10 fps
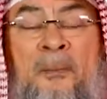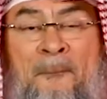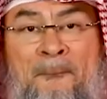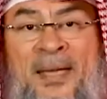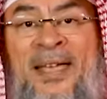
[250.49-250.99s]

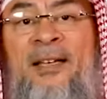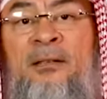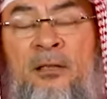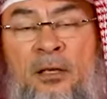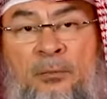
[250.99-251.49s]

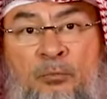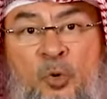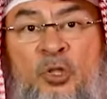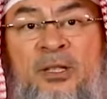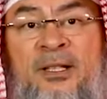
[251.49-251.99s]
male
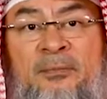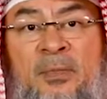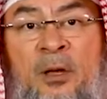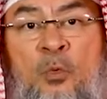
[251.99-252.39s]
Muslim